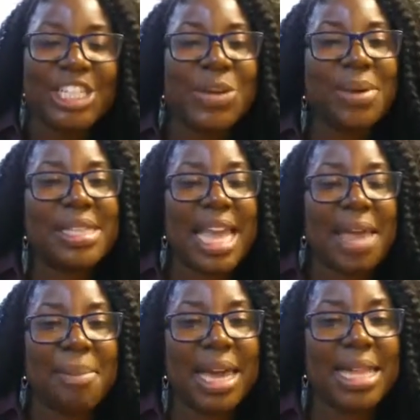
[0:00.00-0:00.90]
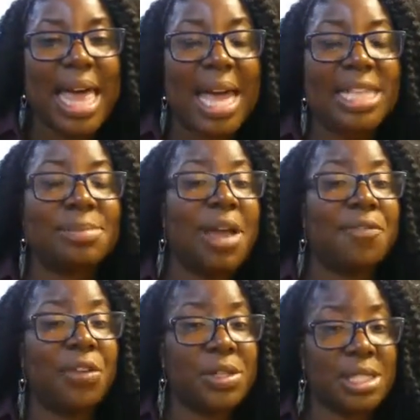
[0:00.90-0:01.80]
She was in my class my
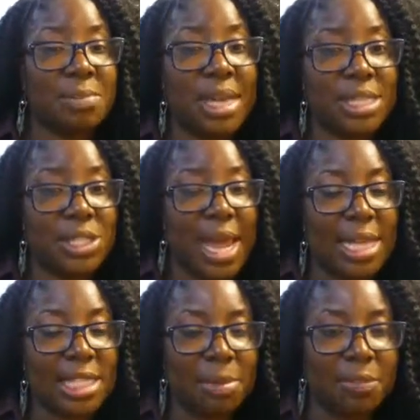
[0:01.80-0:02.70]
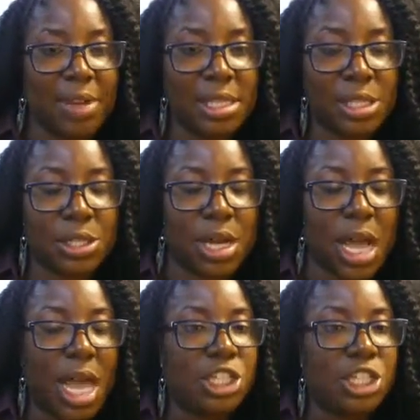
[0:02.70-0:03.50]
first semester as a professor.